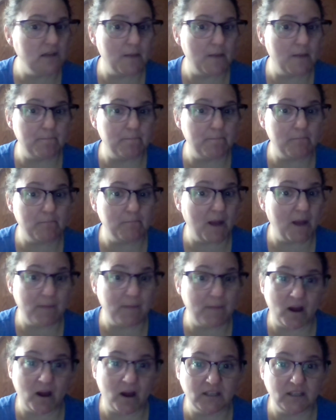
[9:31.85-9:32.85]
my
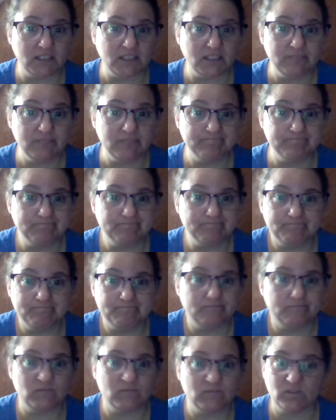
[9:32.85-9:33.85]
body
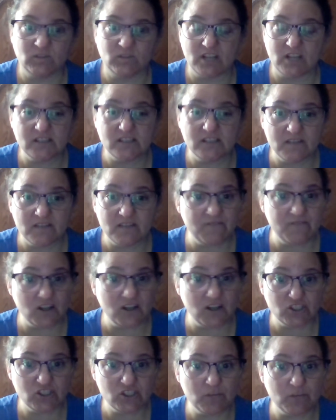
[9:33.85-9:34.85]
doesn't
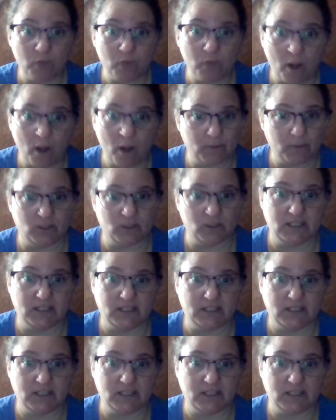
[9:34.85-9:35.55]
function properly.